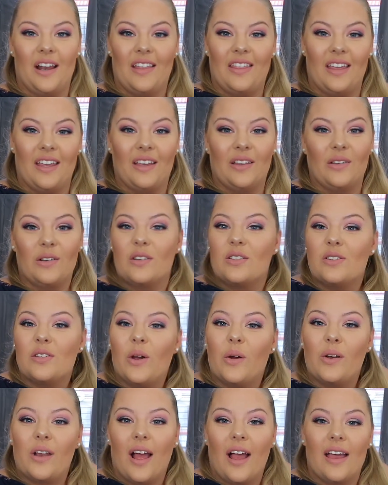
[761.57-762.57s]
I think it looks
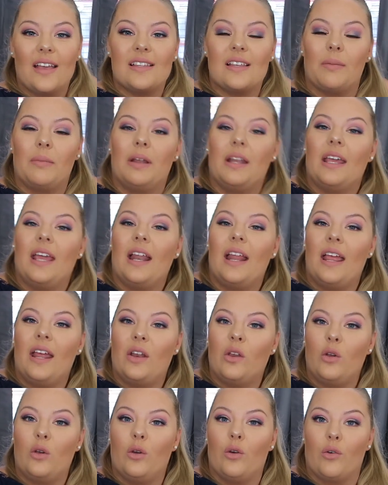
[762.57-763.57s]
so nice. I'm going to get it
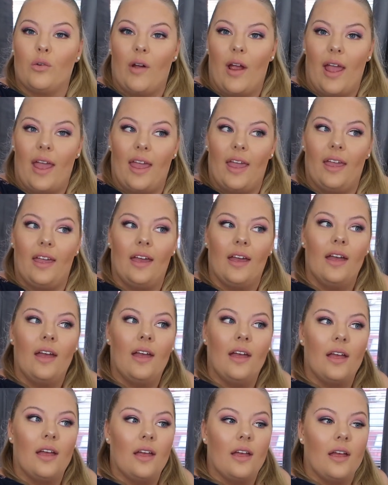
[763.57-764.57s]
in grey.
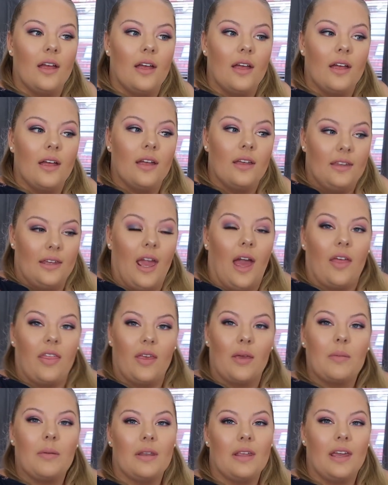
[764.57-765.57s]
Yeah, I
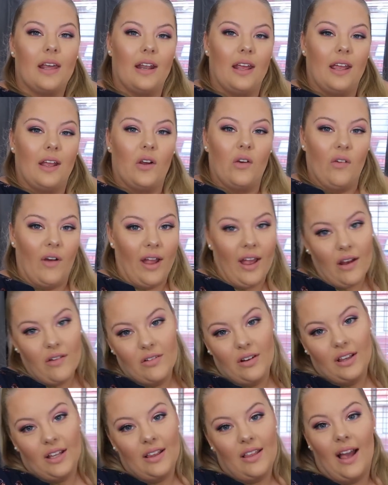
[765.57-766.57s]
think I'm going to get it in grey. I
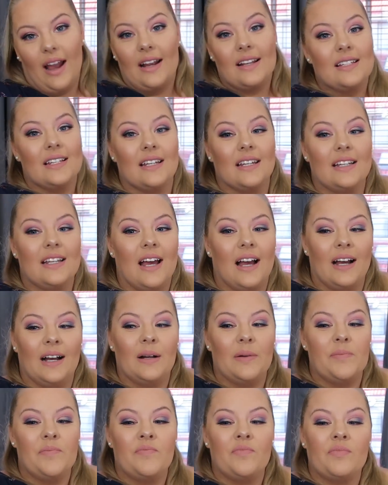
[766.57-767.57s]
really liked it.
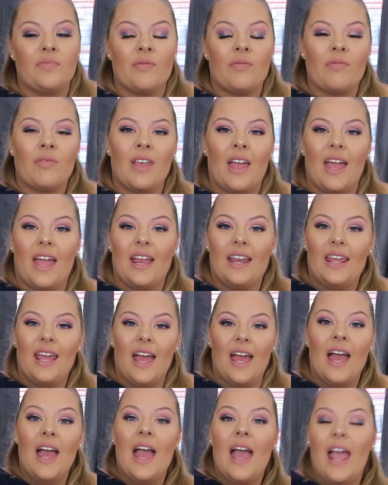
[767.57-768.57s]
And
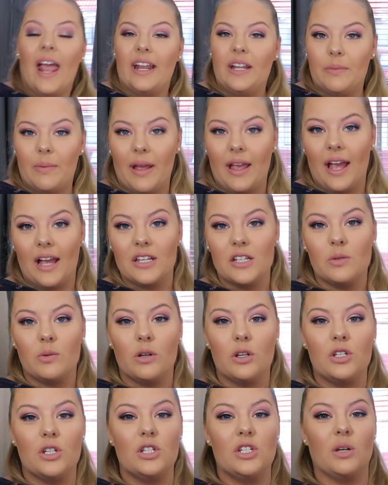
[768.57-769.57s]
yeah, anyway, I just
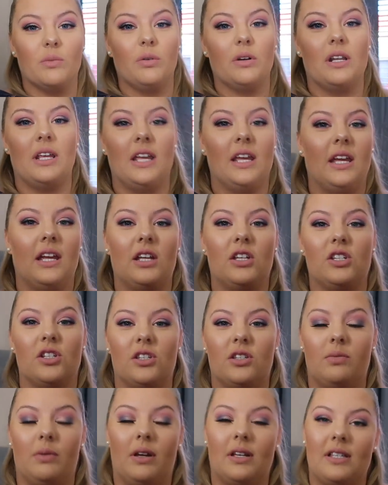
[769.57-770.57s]
wanted to jump on here
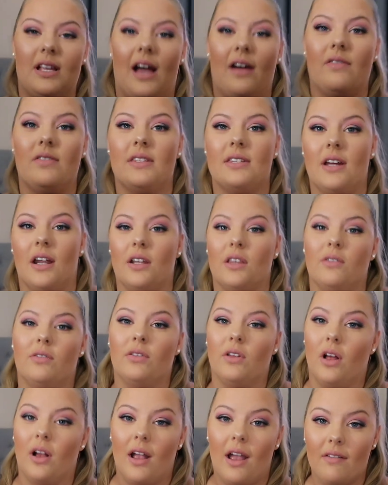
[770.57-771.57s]
just because I haven't started the
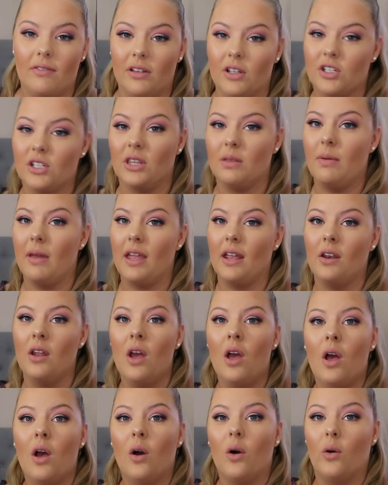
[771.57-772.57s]
vlog. I've literally been
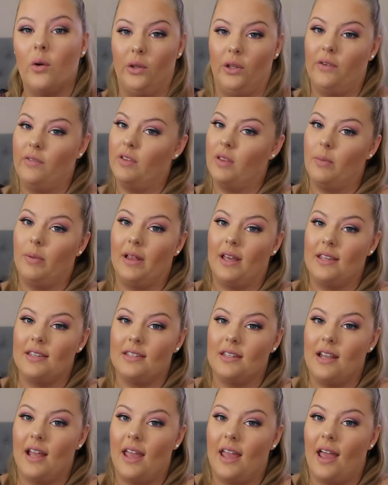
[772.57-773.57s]
all over the place
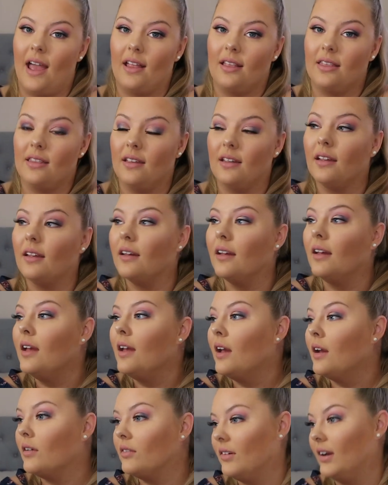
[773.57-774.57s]
today at the
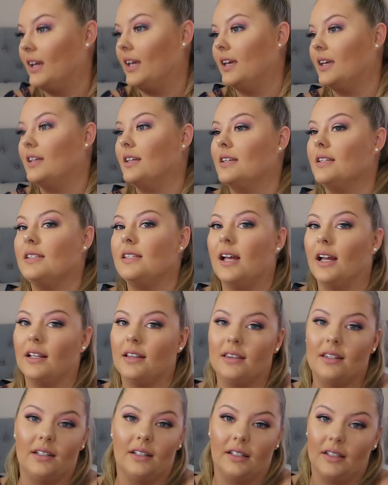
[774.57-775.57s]
wreckers,
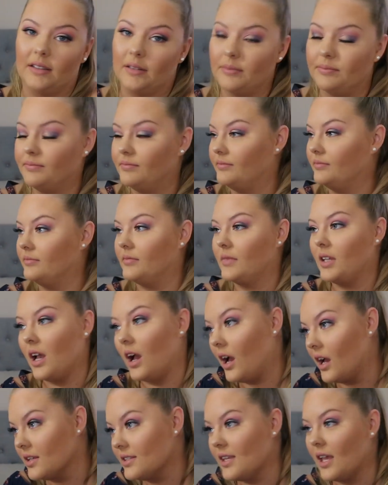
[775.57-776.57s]
at the
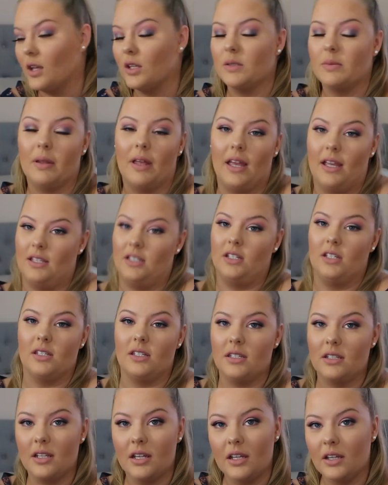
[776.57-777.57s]
car sales place,
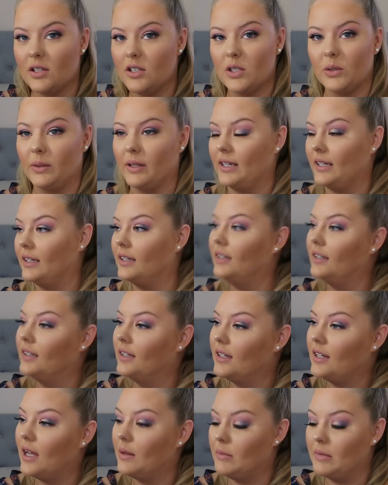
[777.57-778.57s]
just doing
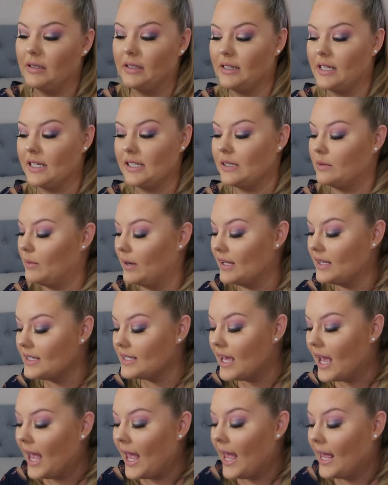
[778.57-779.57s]
a million things at once.
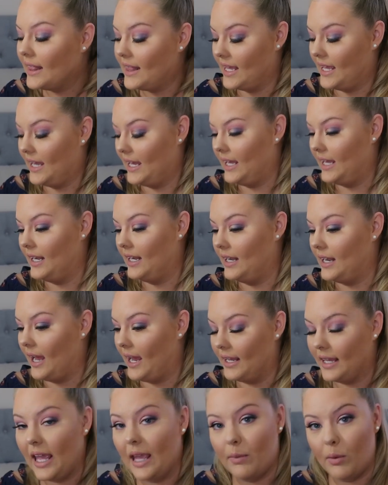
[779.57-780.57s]
Then
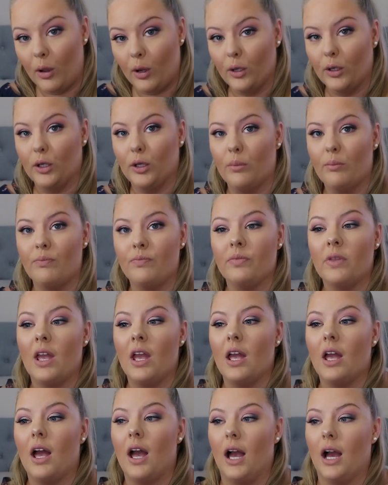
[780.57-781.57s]
I came home,
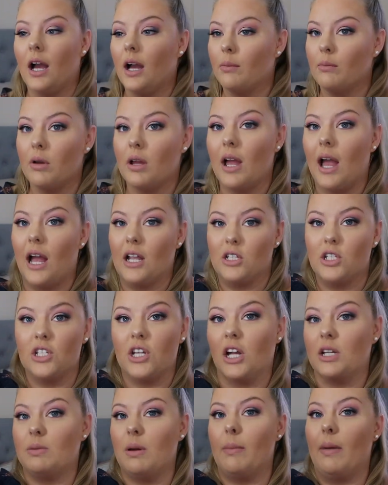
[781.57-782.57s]
had to
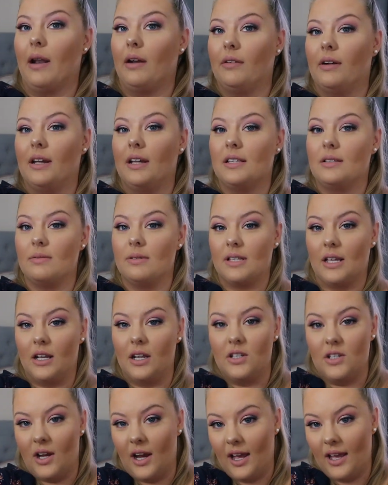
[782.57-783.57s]
charge my battery because it was going
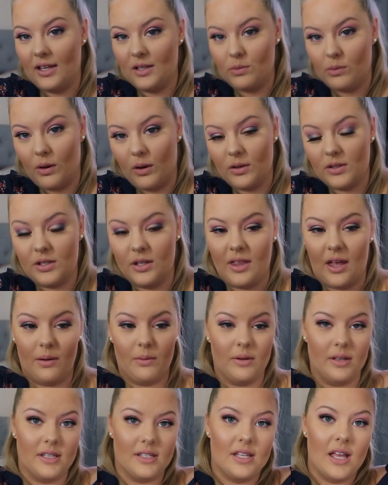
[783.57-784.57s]
to die as well, so that
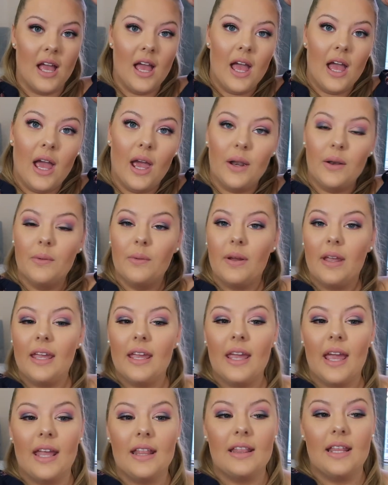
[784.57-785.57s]
was
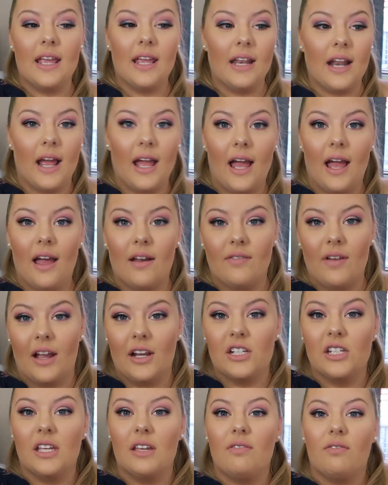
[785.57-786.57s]
annoying. And then I have
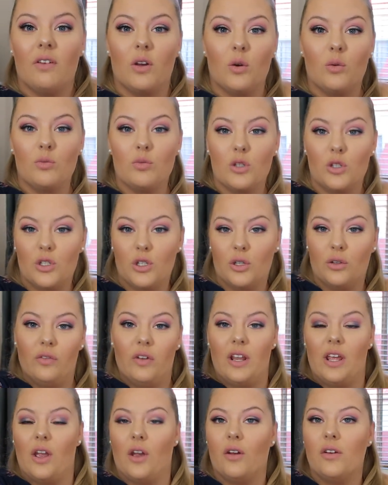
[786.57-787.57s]
actually filmed two
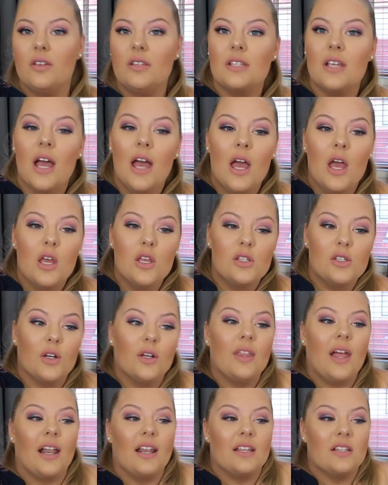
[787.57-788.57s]
videos,
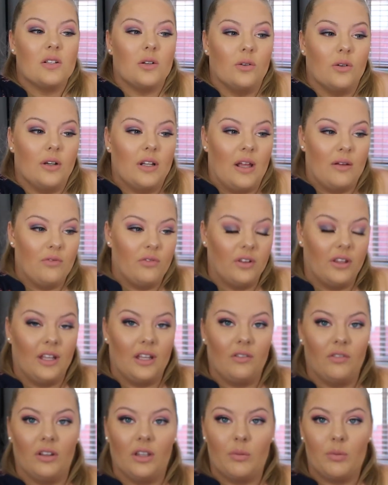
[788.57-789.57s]
so that is good. I'm
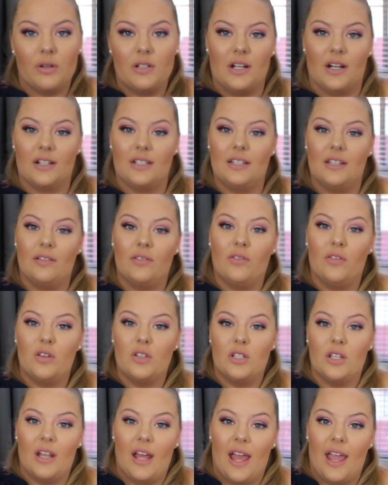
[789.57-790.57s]
feeling really productive
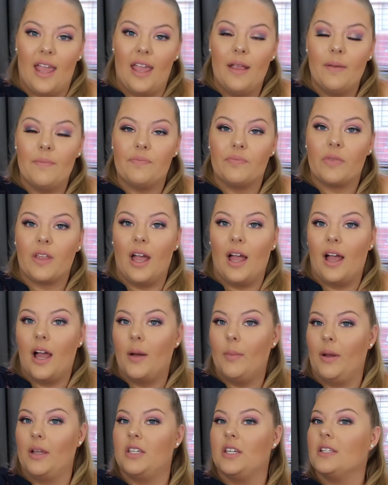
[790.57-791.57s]
today.
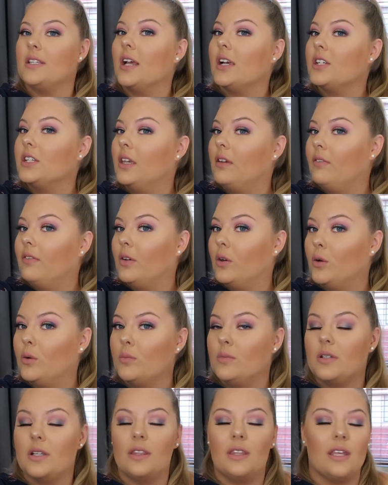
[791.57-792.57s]
I just actually
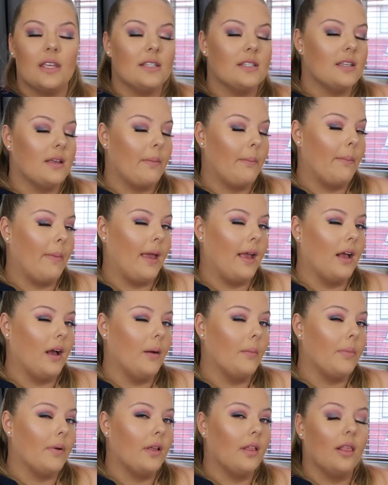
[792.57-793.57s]
filmed this
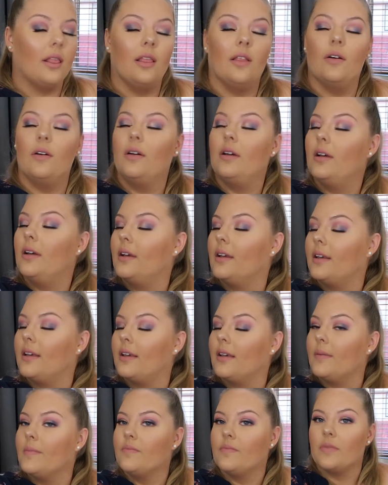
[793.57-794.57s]
makeup
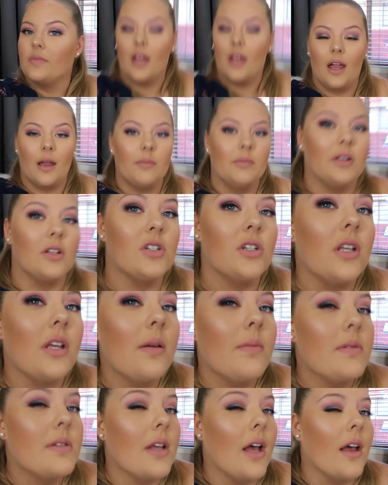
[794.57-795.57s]
look. I'm literally
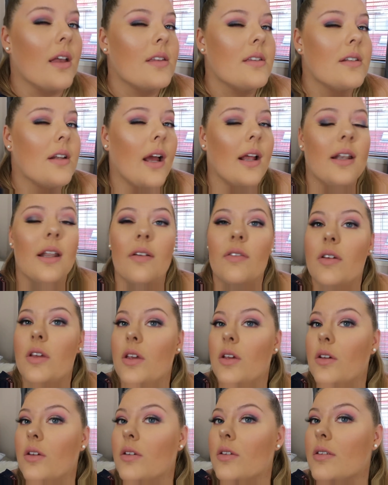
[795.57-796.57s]
obsessed. I never
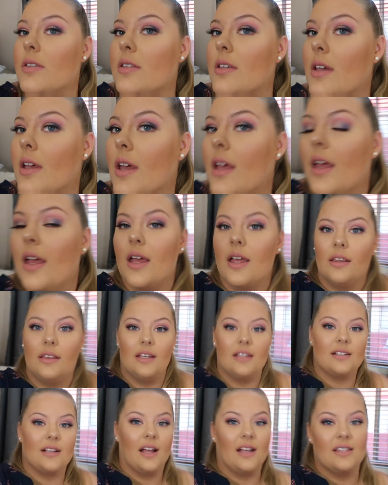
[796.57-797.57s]
use
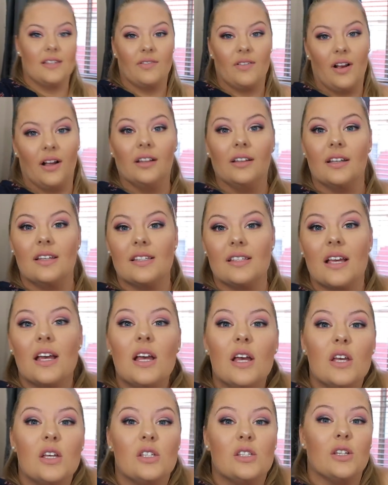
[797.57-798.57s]
these kinds of colors,
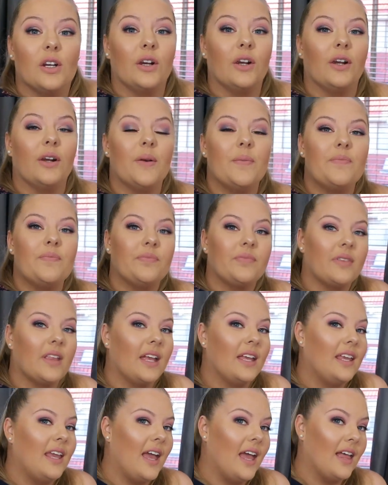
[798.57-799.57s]
so
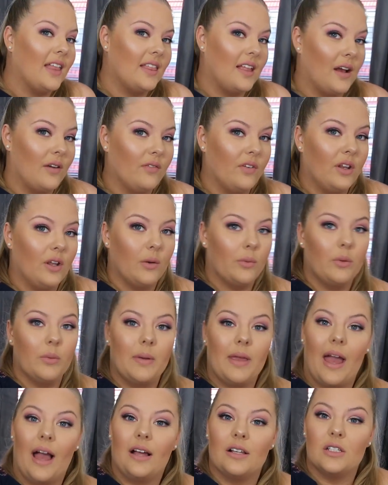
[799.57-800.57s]
yeah, that video will
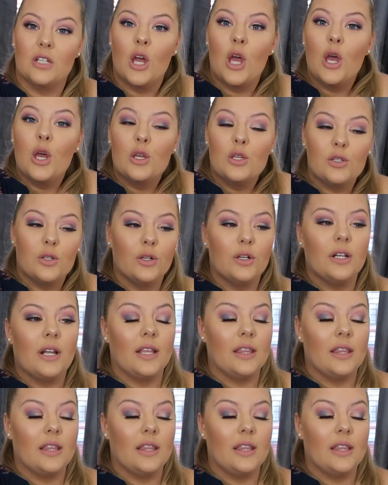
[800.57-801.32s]
be out soon.